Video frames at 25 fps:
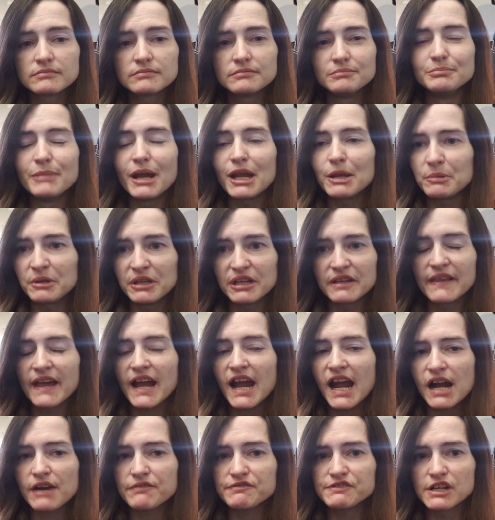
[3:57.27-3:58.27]
maybe in the
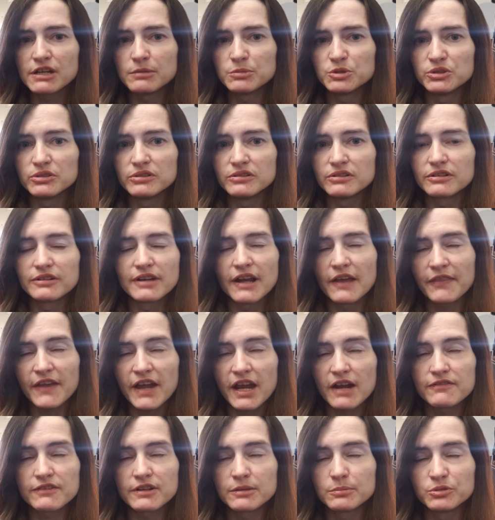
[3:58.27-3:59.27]
half double, or not the
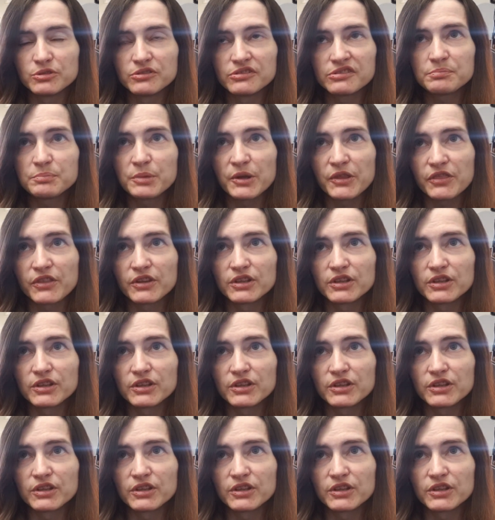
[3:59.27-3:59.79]
half doubles, but